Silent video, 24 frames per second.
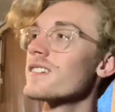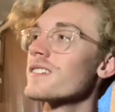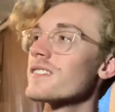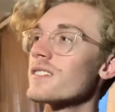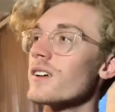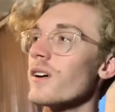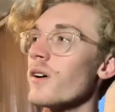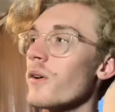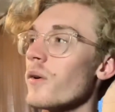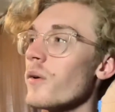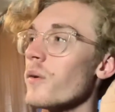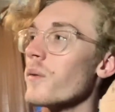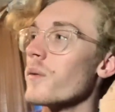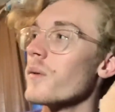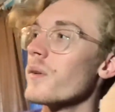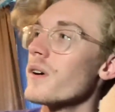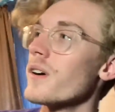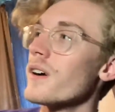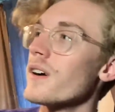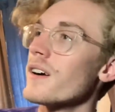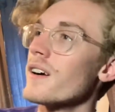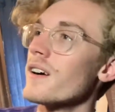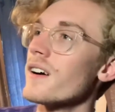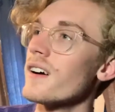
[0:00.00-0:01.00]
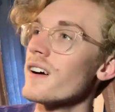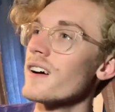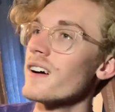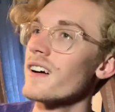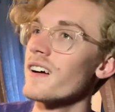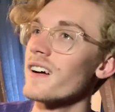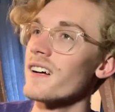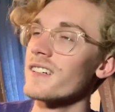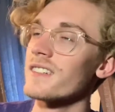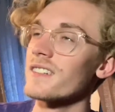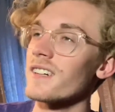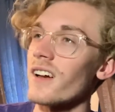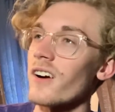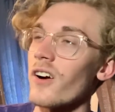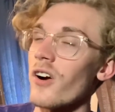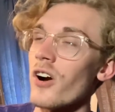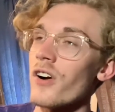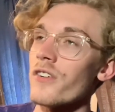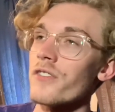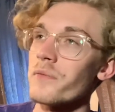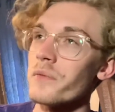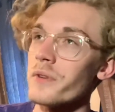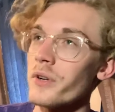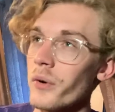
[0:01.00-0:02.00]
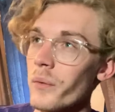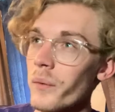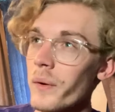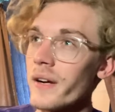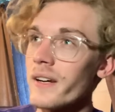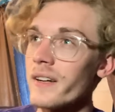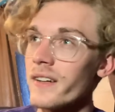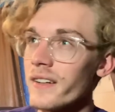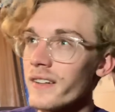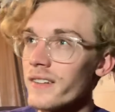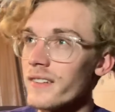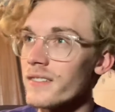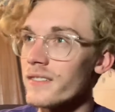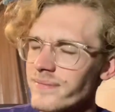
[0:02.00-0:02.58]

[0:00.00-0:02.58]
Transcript: So it's kind of hard for me to rate it.